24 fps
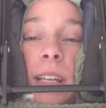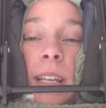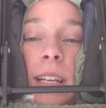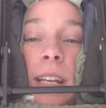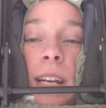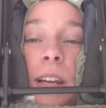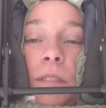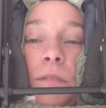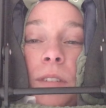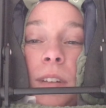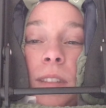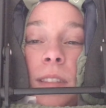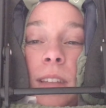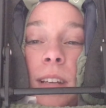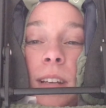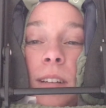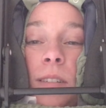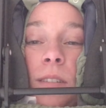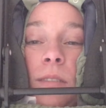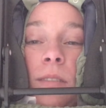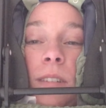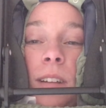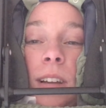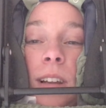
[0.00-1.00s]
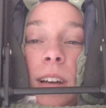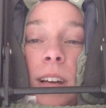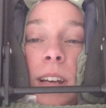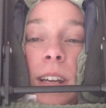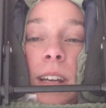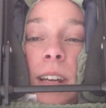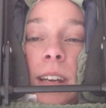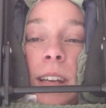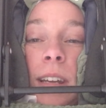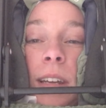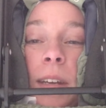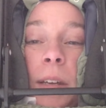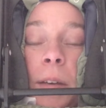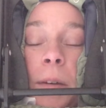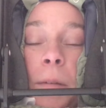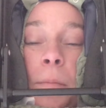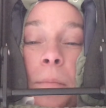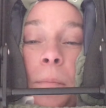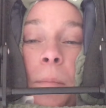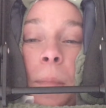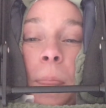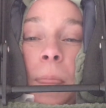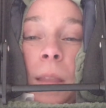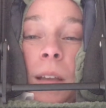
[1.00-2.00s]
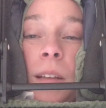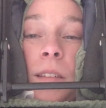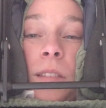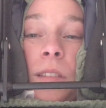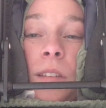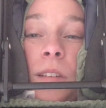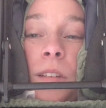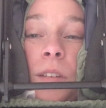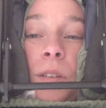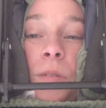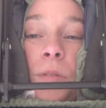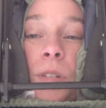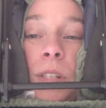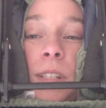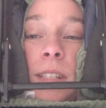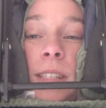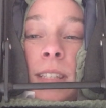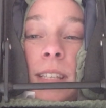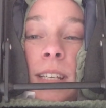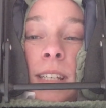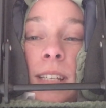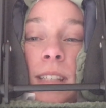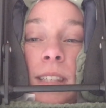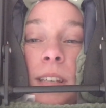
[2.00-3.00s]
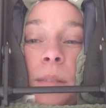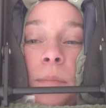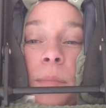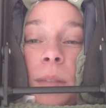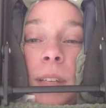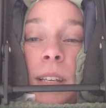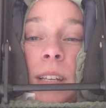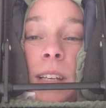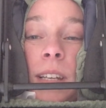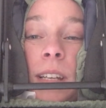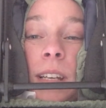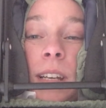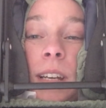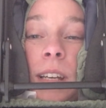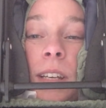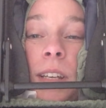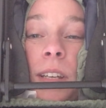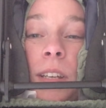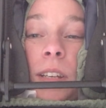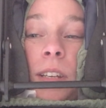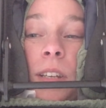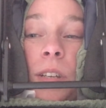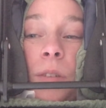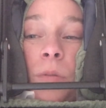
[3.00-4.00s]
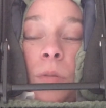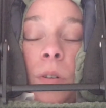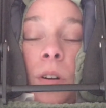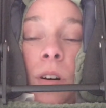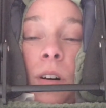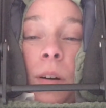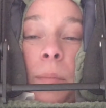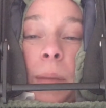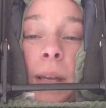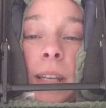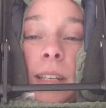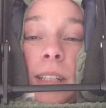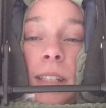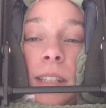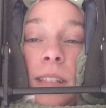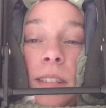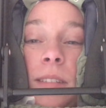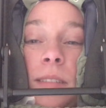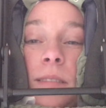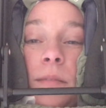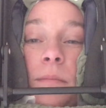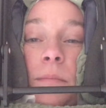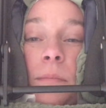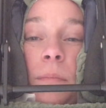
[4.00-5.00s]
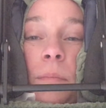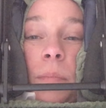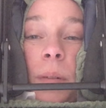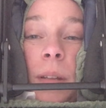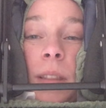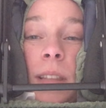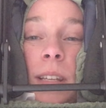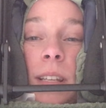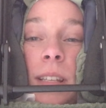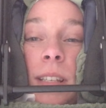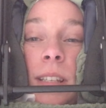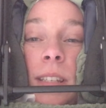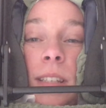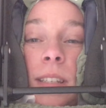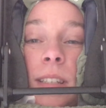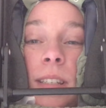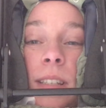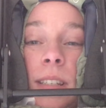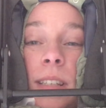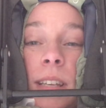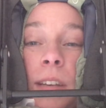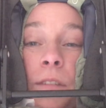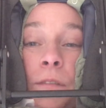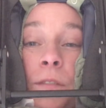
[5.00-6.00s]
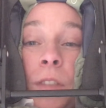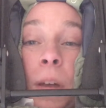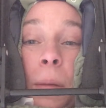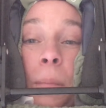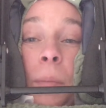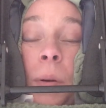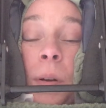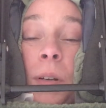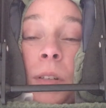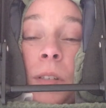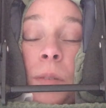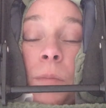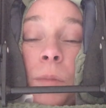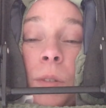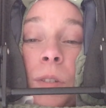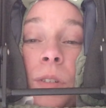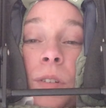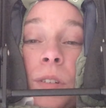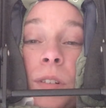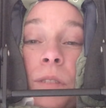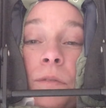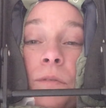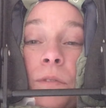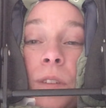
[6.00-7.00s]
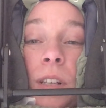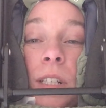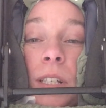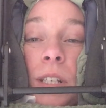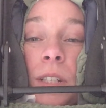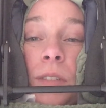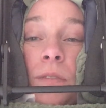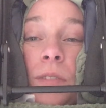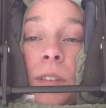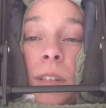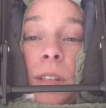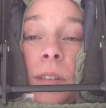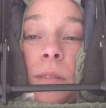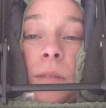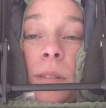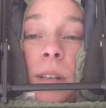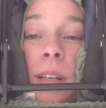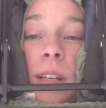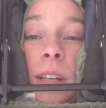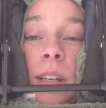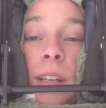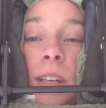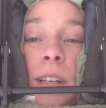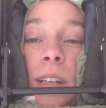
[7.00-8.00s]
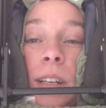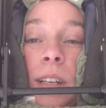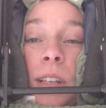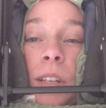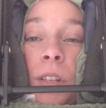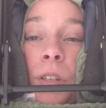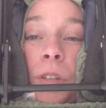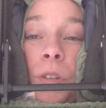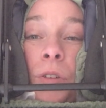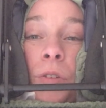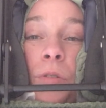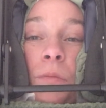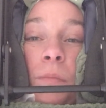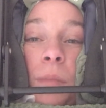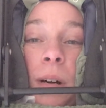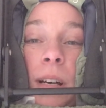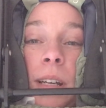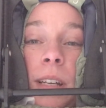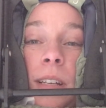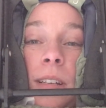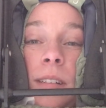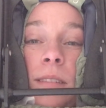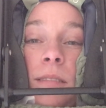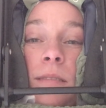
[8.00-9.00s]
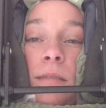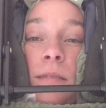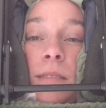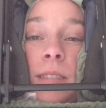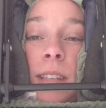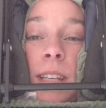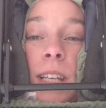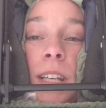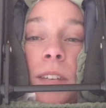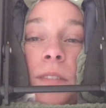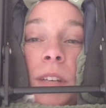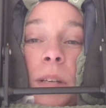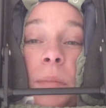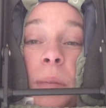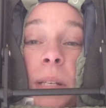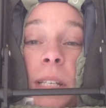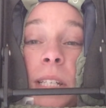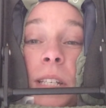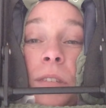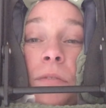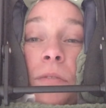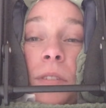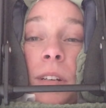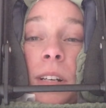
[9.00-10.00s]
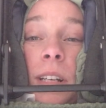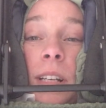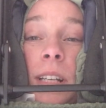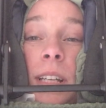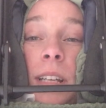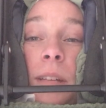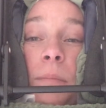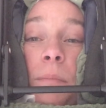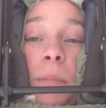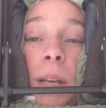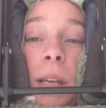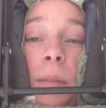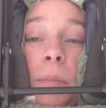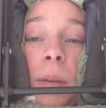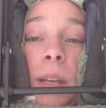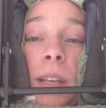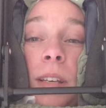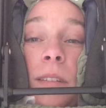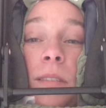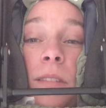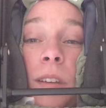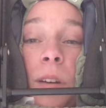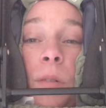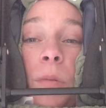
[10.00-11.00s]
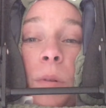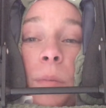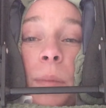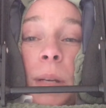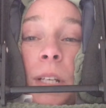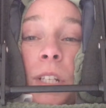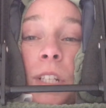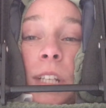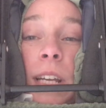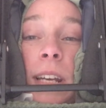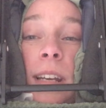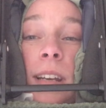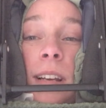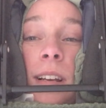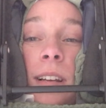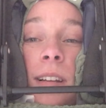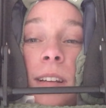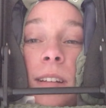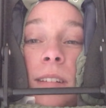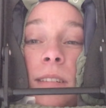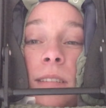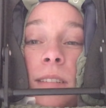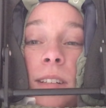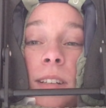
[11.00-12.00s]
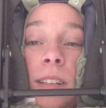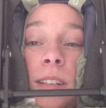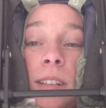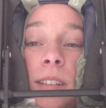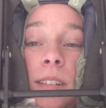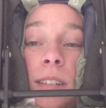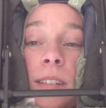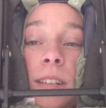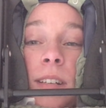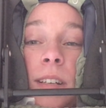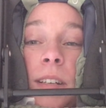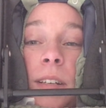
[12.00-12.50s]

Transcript: and everything online, that you just see something and you comment, but if that person was stood in front of you, you might think of it a bit differently and maybe go a bit gentler. And